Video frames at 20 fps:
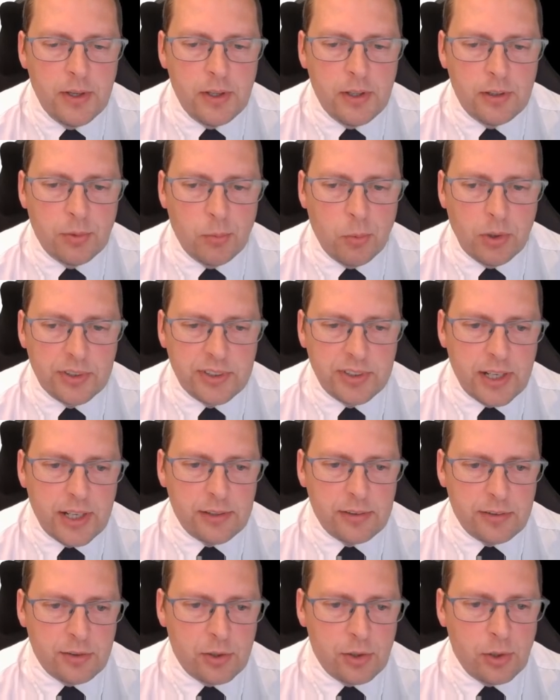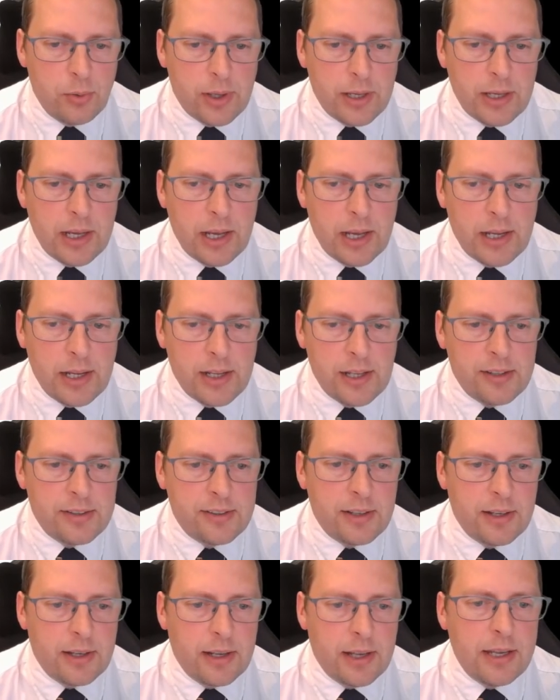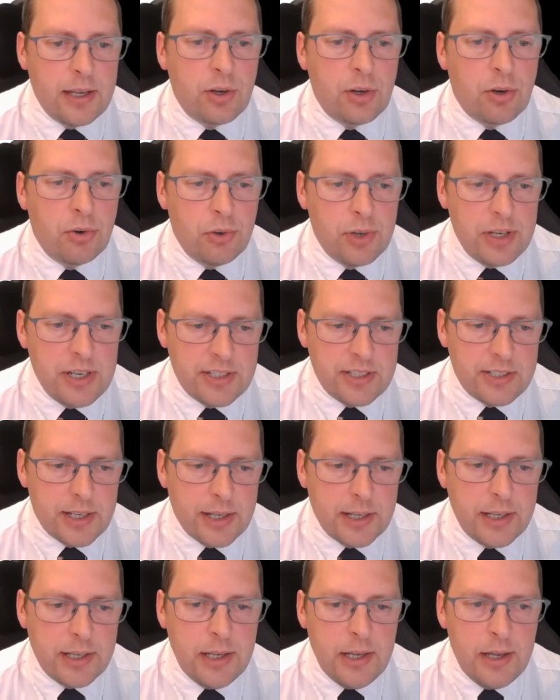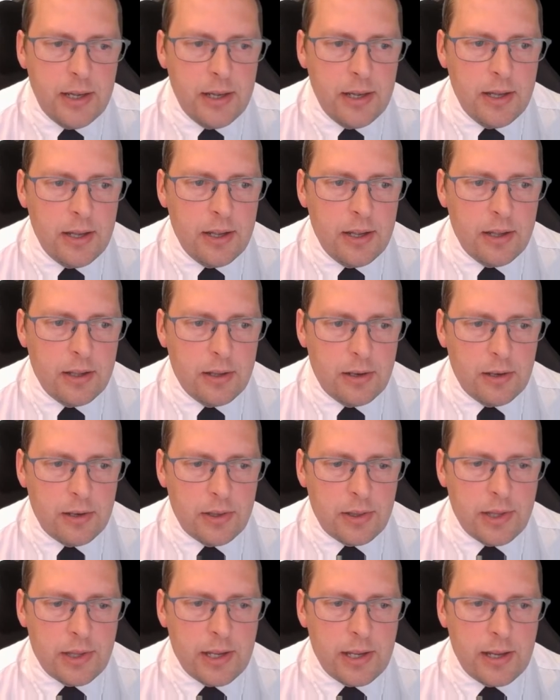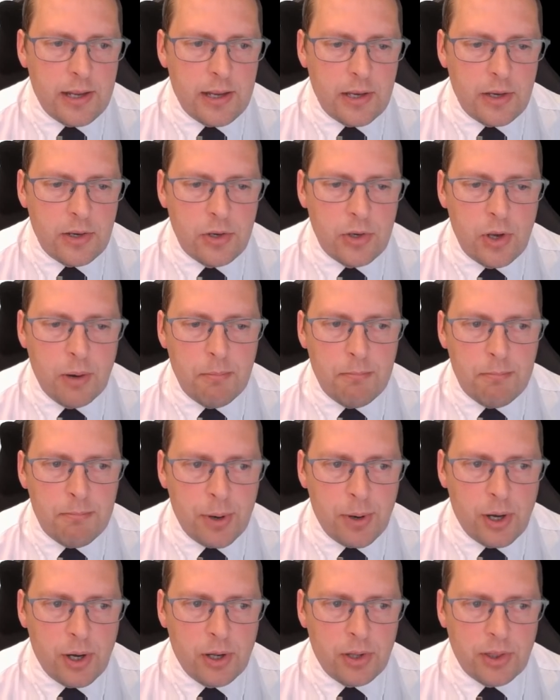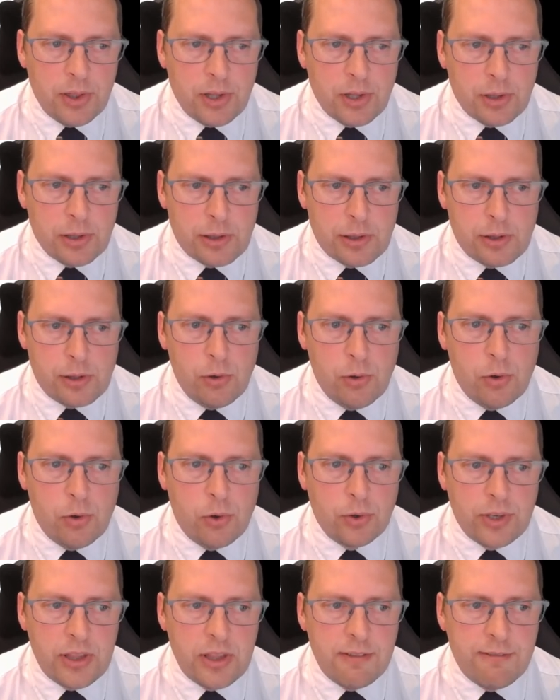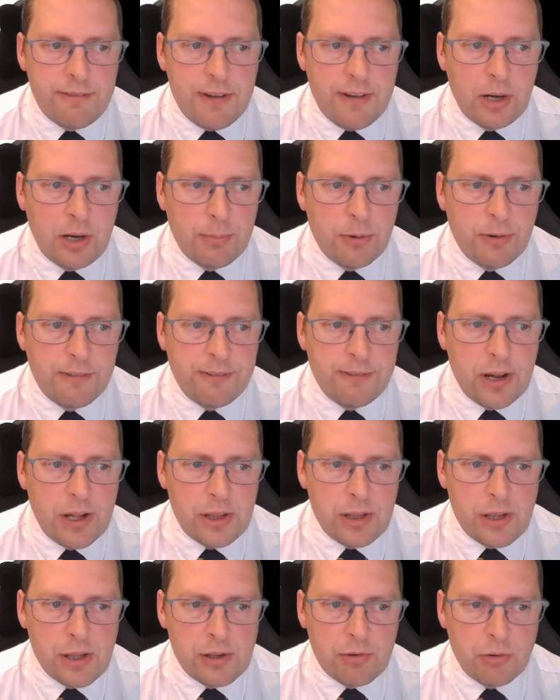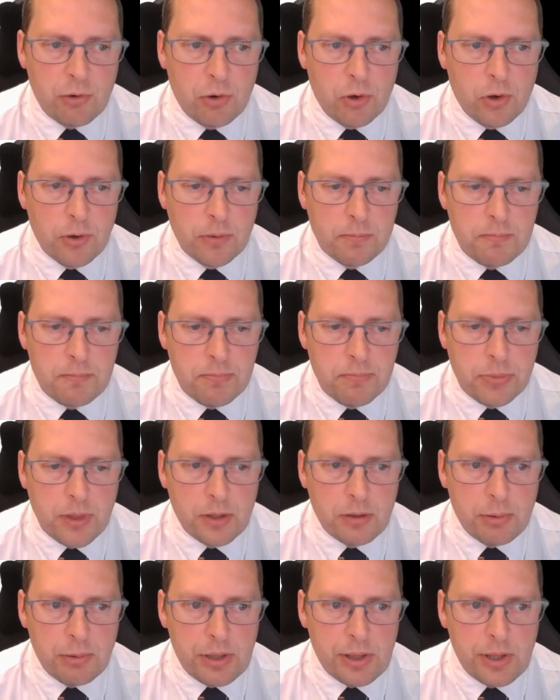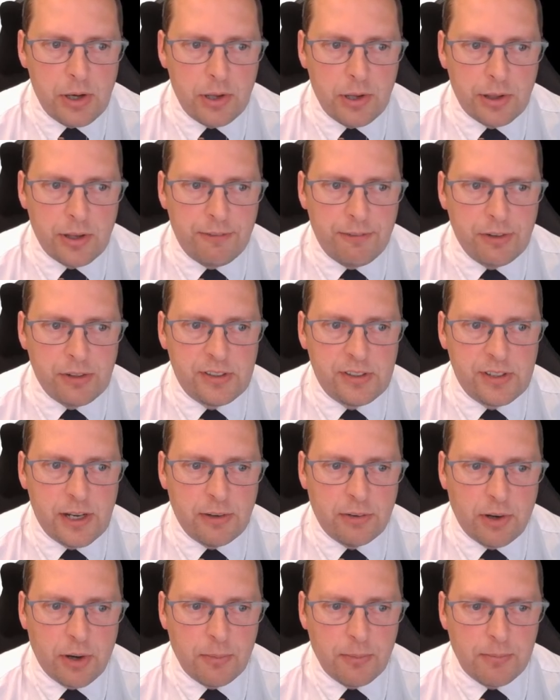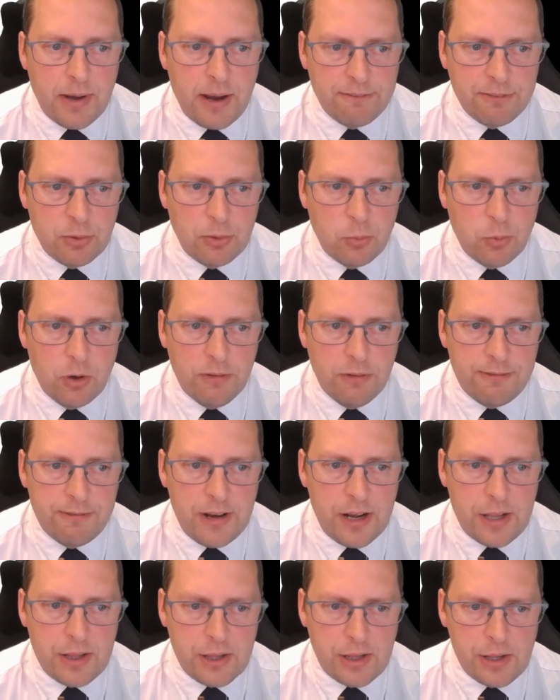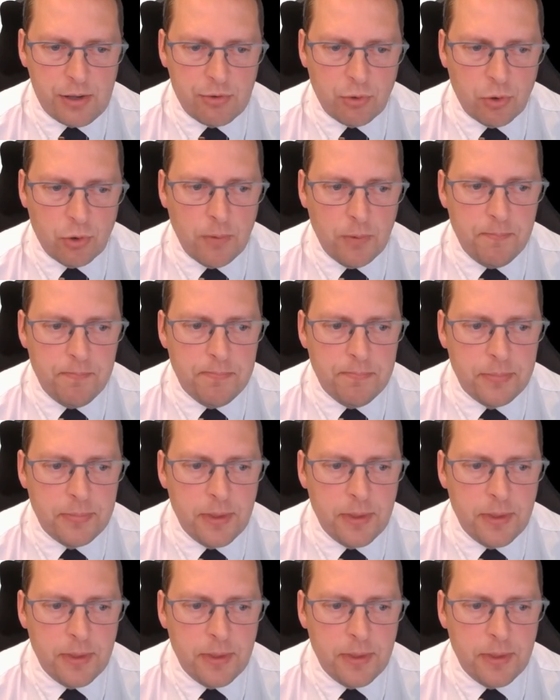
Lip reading: So what that's doing is increasing the number that's stored in the variable faces drawn. So it starts off at 0. After 1 face is drawn